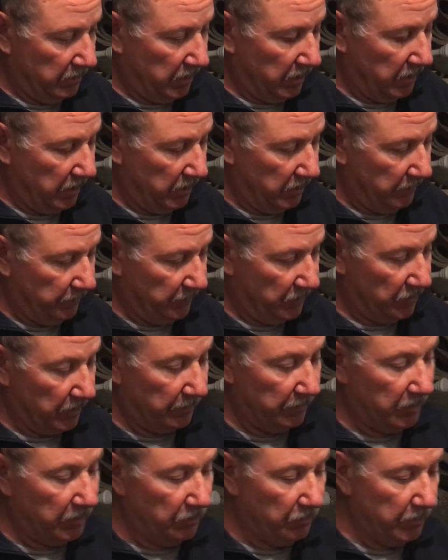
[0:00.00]
So I'm
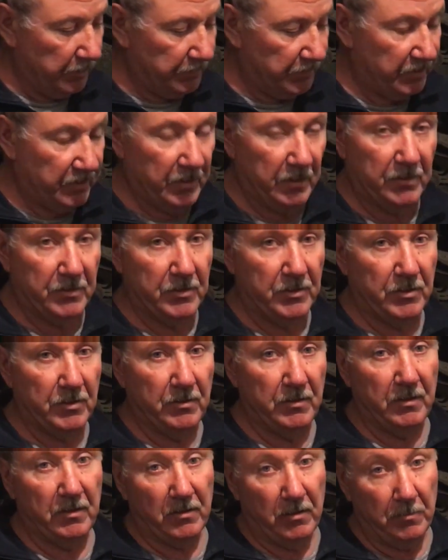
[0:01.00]
going to go upstairs and
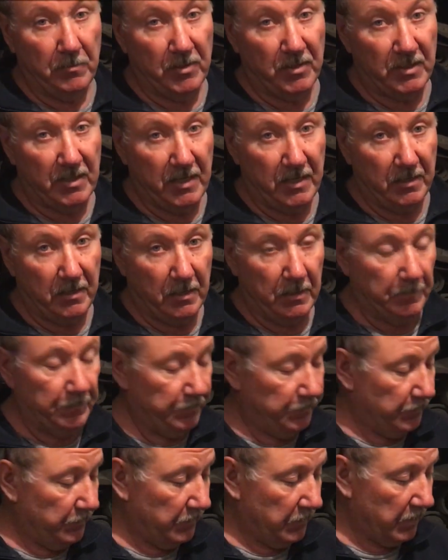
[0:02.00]
turn the thermostat up,
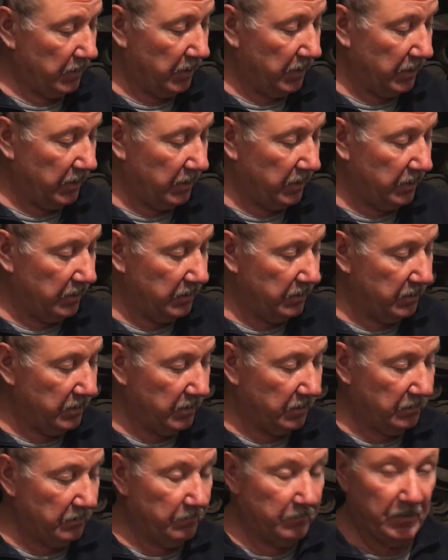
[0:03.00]
and
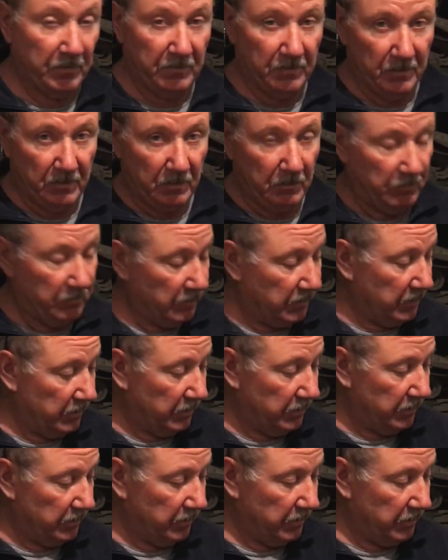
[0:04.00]
Nick, my son, will sit
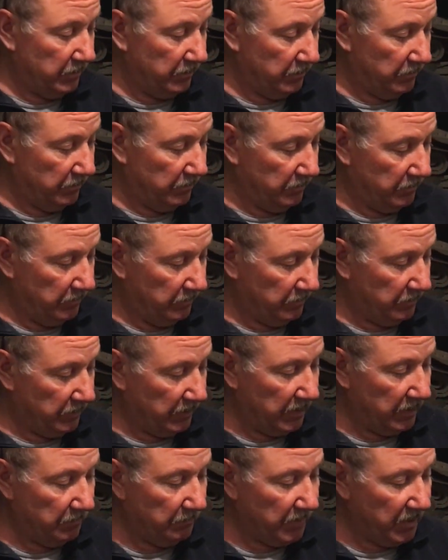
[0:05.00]
here and
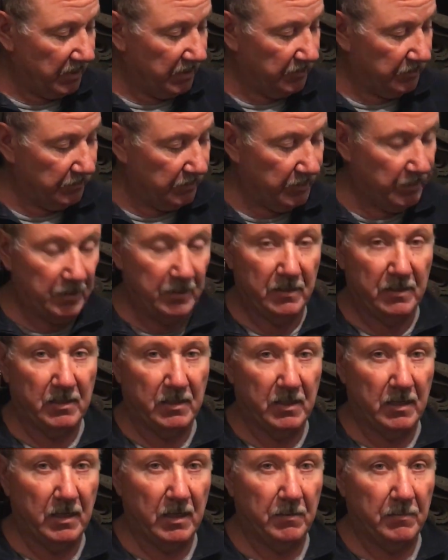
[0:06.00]
kind of monitor it and
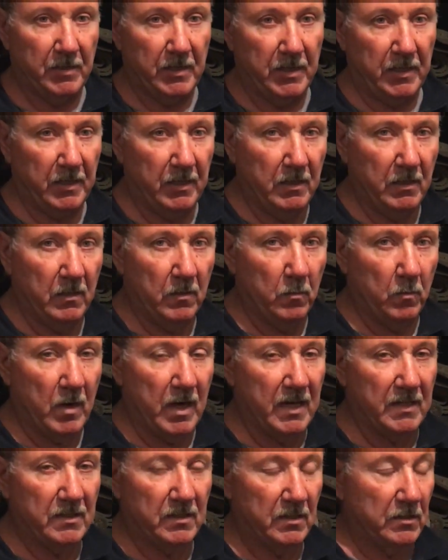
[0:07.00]
see how many
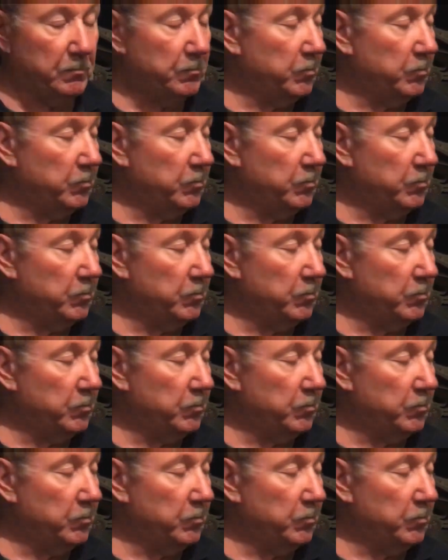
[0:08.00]
watts it's